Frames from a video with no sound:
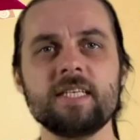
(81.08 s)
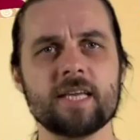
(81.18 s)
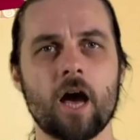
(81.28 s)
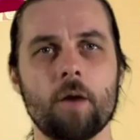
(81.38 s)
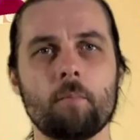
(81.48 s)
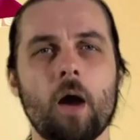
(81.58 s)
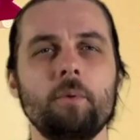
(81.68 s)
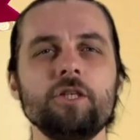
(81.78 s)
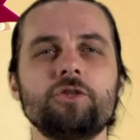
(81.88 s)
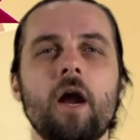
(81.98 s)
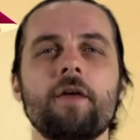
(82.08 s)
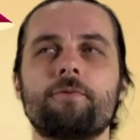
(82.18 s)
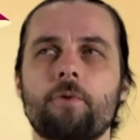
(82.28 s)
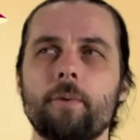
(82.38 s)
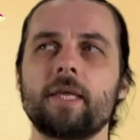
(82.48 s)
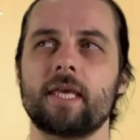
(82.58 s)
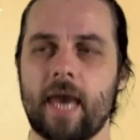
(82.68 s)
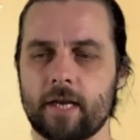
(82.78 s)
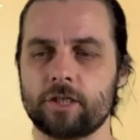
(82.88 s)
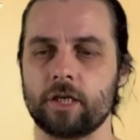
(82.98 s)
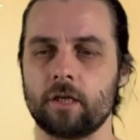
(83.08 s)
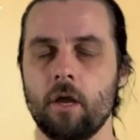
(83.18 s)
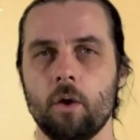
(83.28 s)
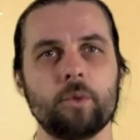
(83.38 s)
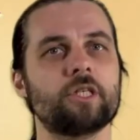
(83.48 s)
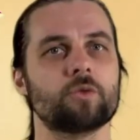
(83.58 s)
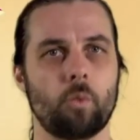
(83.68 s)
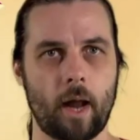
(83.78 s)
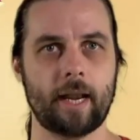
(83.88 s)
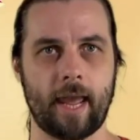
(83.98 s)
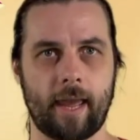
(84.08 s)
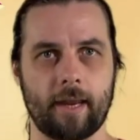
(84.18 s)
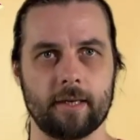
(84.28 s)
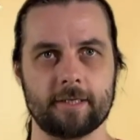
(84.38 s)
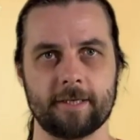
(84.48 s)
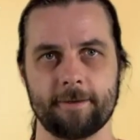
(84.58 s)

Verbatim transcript: This time I want to try throwing and catching with just one hand.